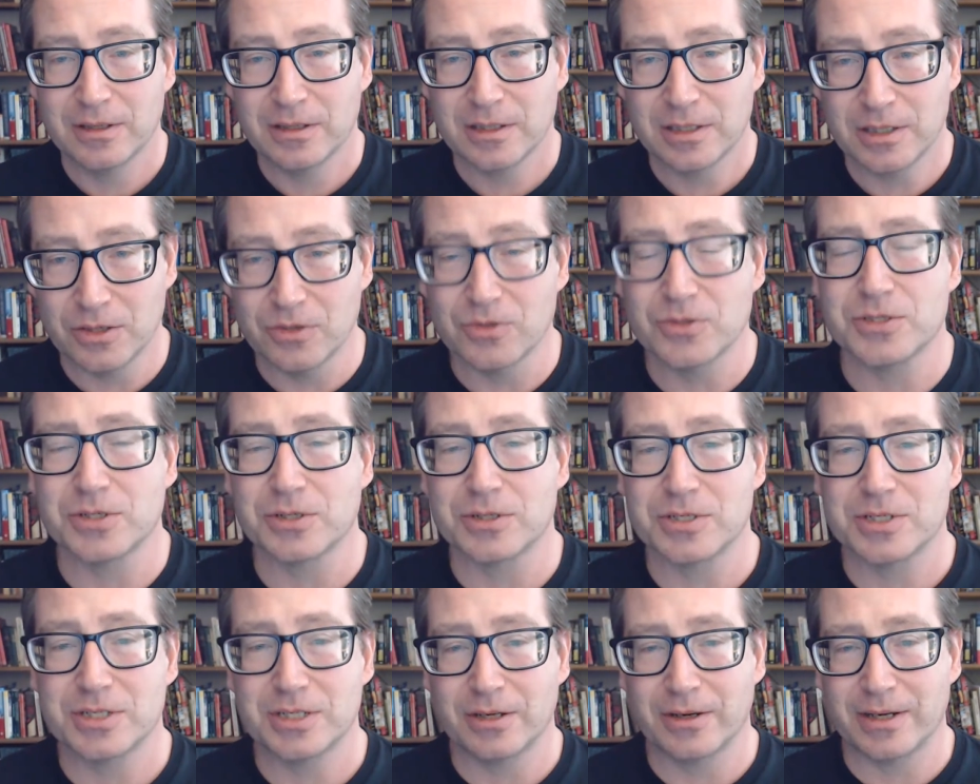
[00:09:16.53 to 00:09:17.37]

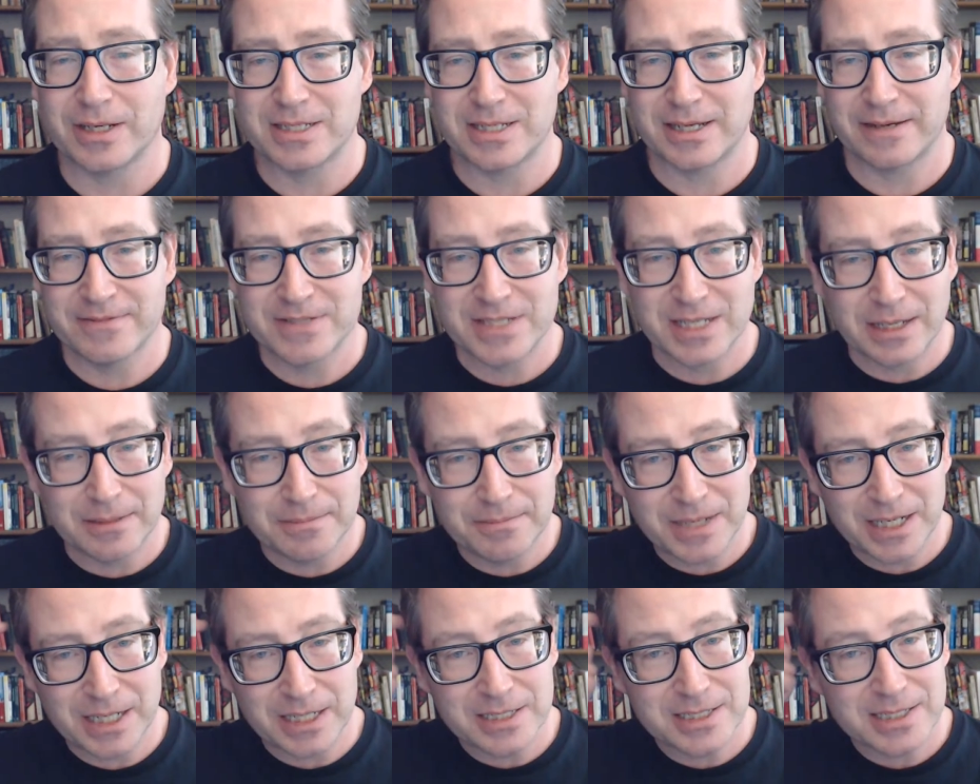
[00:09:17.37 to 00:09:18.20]
users. So as I've said
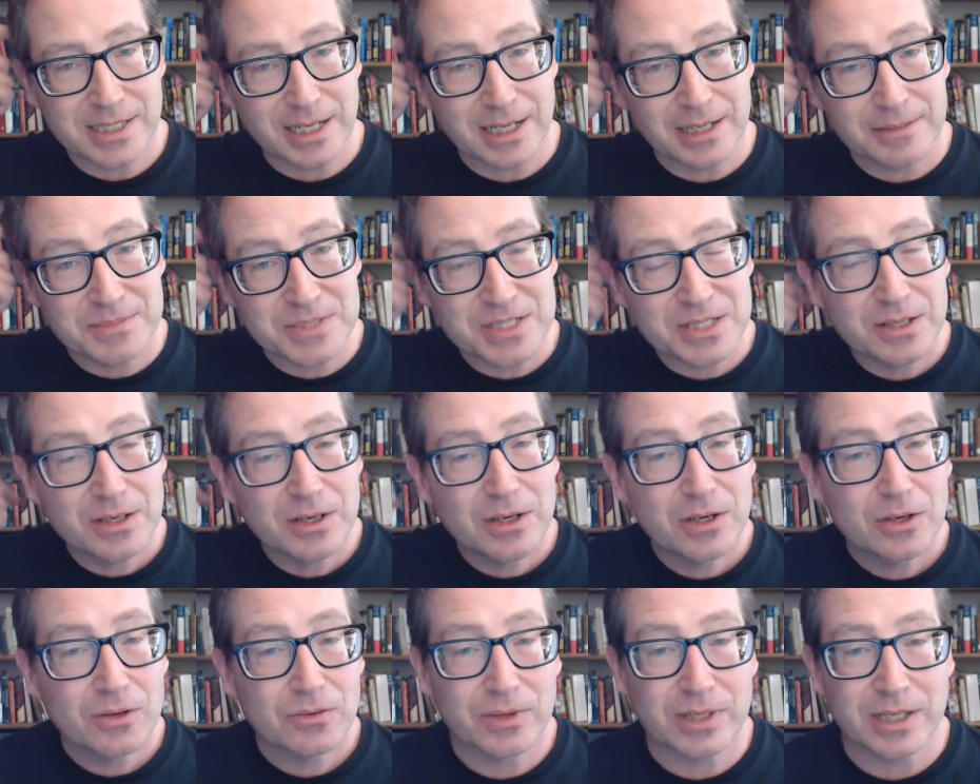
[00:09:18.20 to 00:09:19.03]
many times,
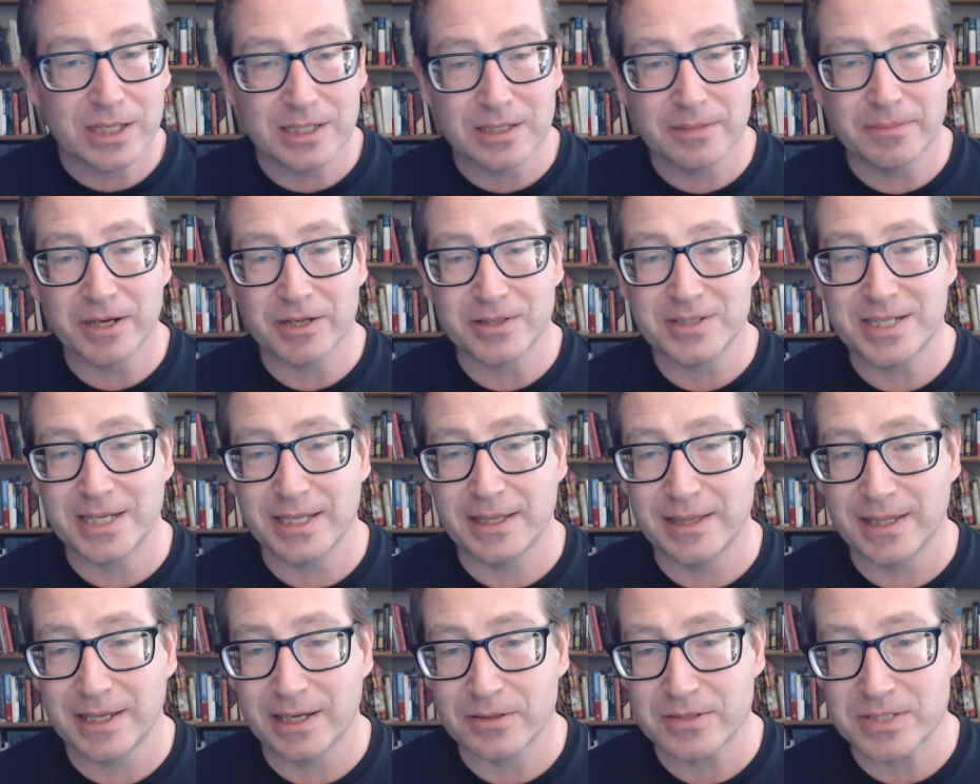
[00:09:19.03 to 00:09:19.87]
we need about
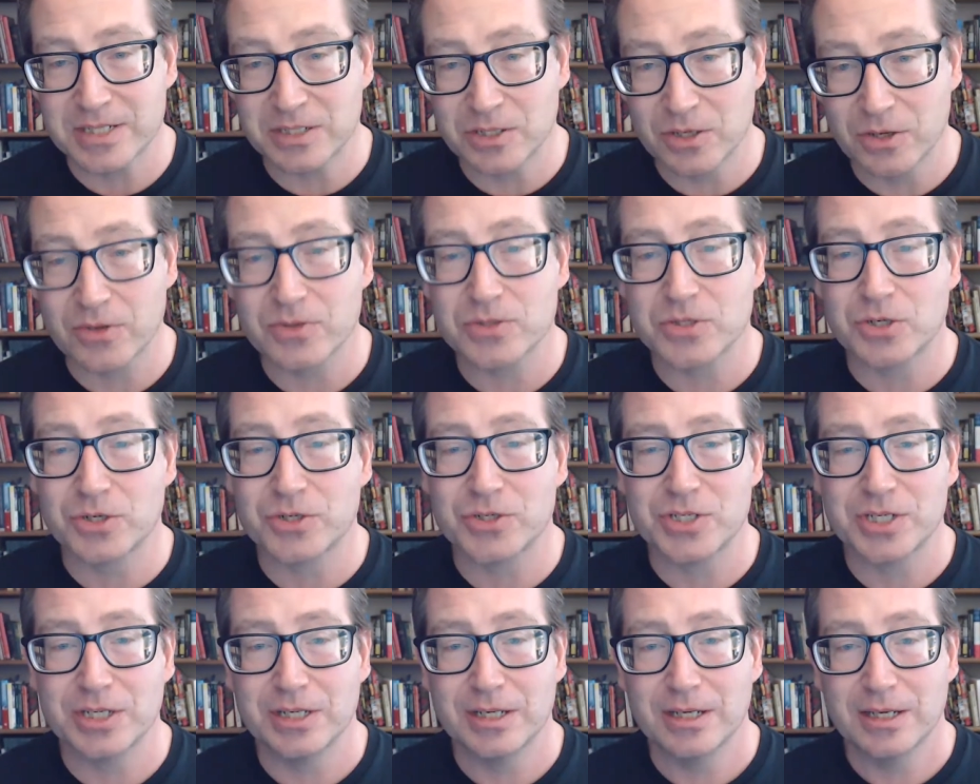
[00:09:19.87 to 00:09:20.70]
10,000
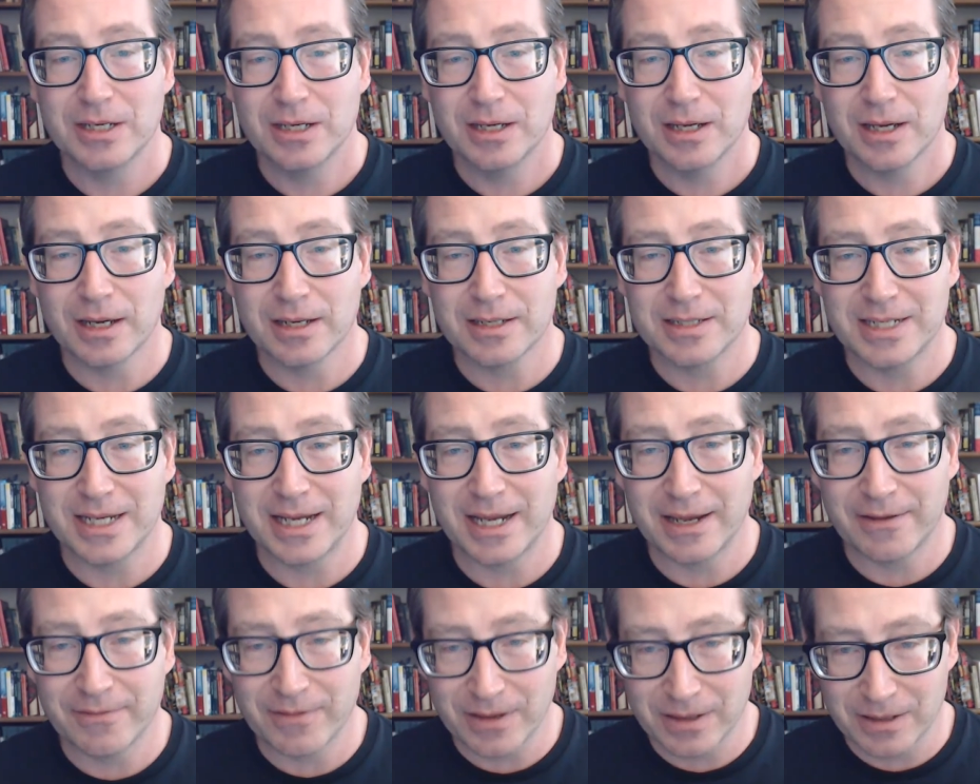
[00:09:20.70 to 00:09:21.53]
users to
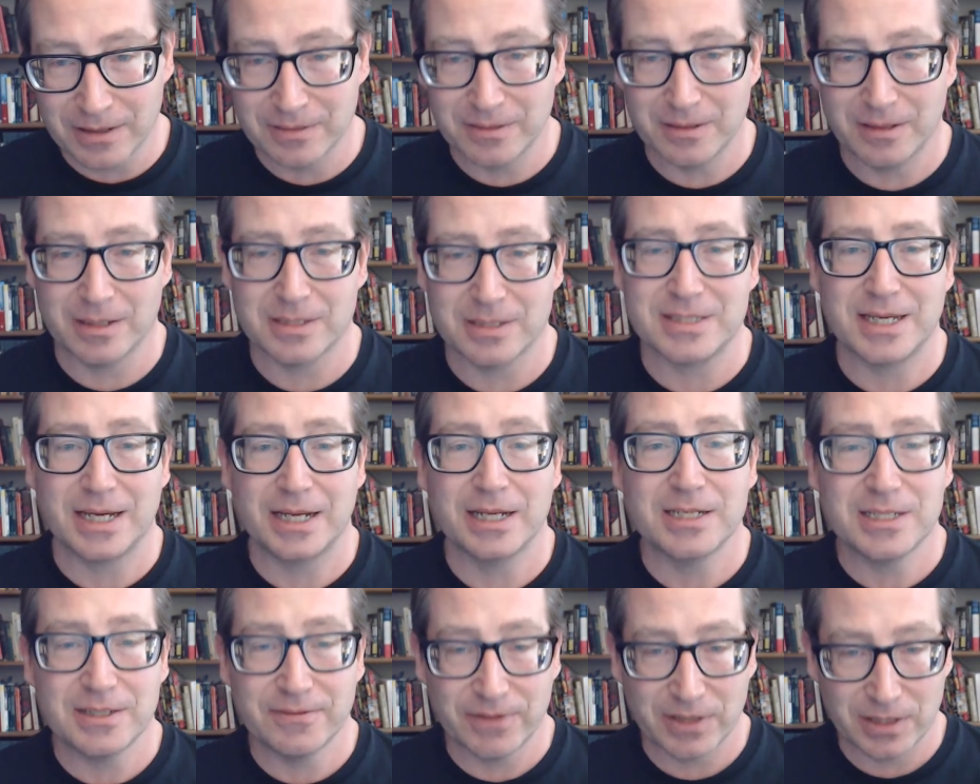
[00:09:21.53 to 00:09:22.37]
have a
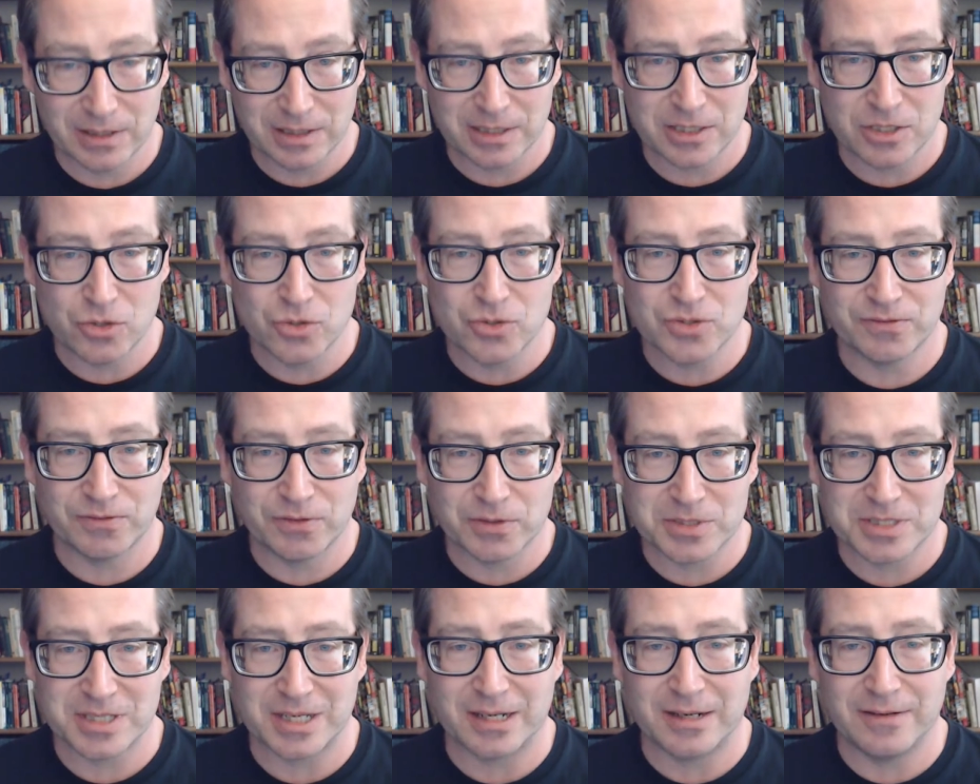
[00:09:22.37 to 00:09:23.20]
scientifically
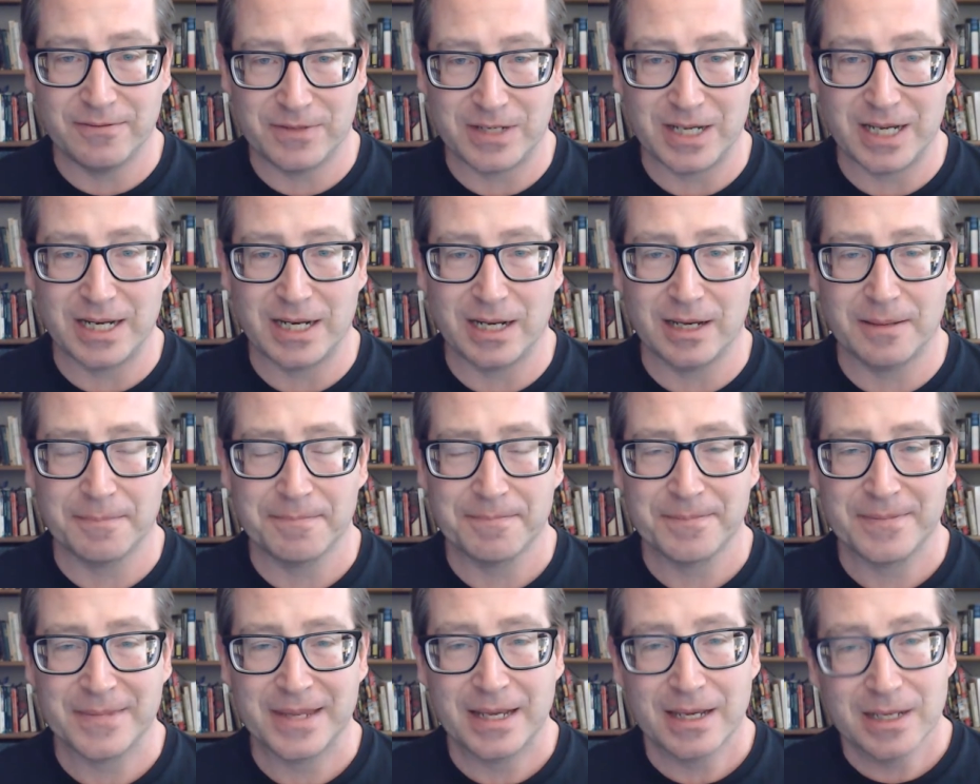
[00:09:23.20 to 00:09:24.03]
useful set of data
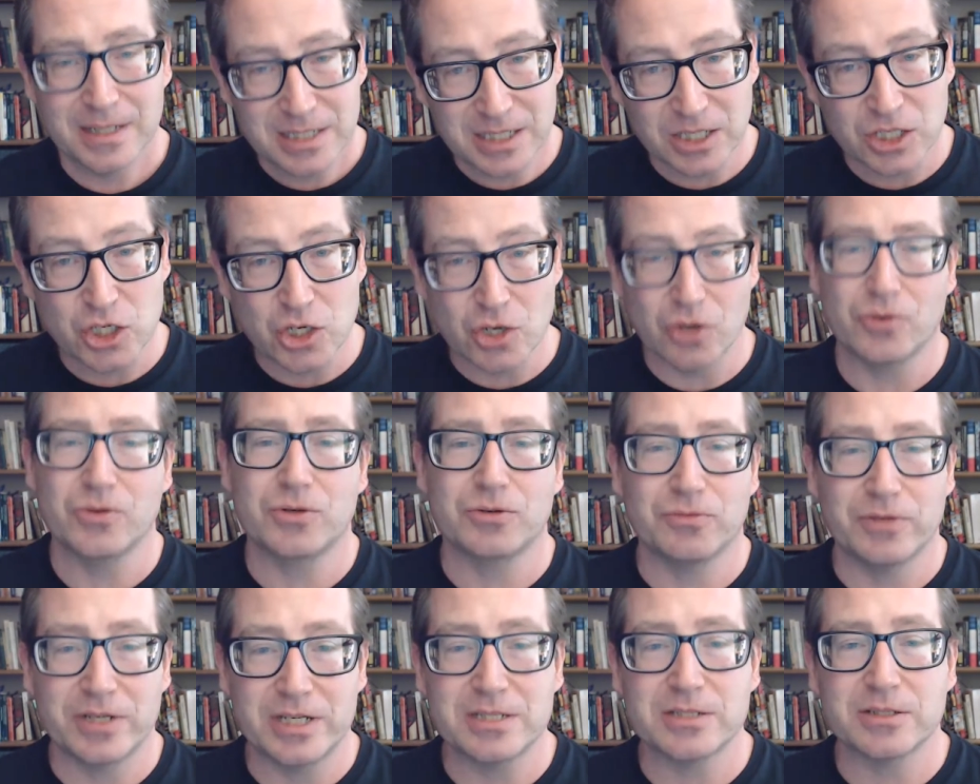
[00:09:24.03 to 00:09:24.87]
to go to
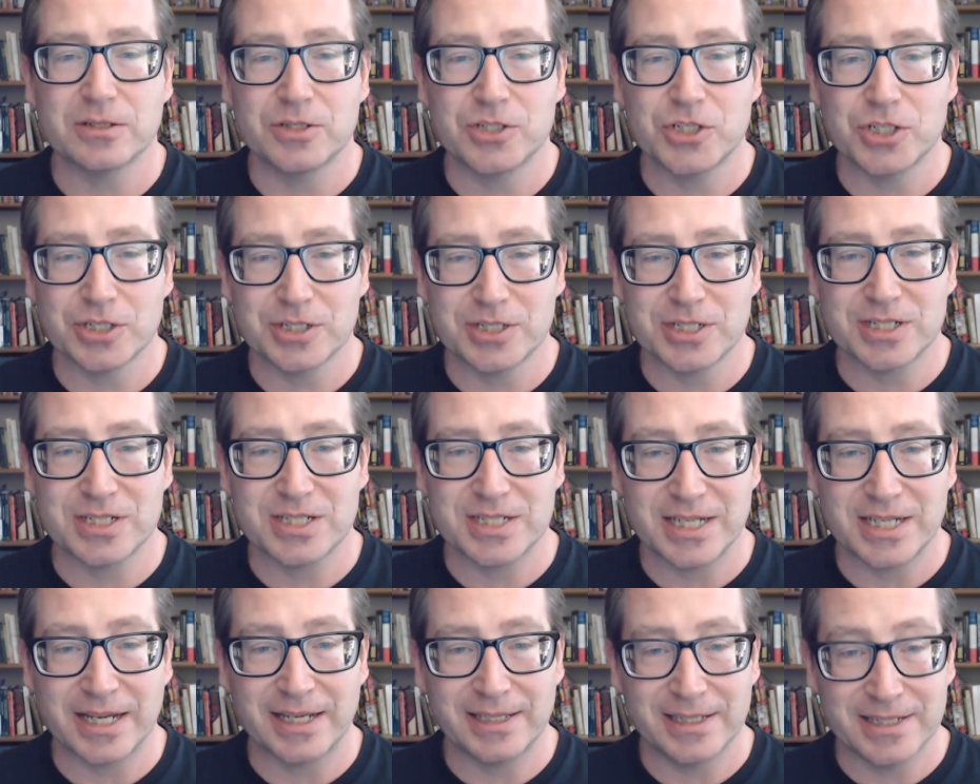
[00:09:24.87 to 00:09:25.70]
researchers and
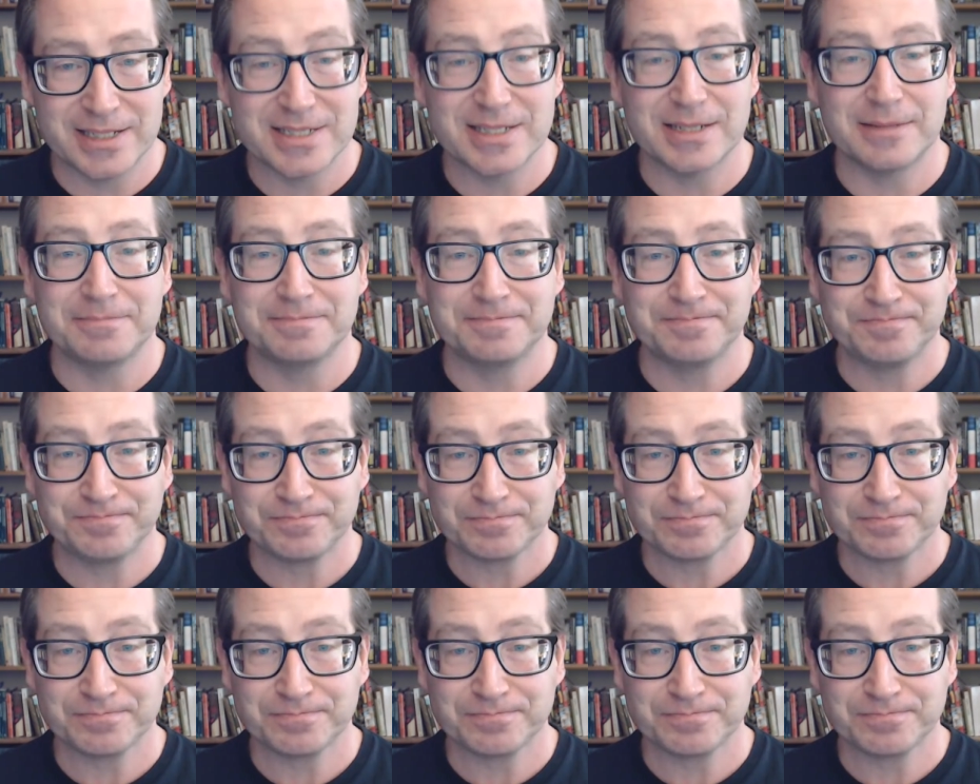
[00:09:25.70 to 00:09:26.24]
say, listen,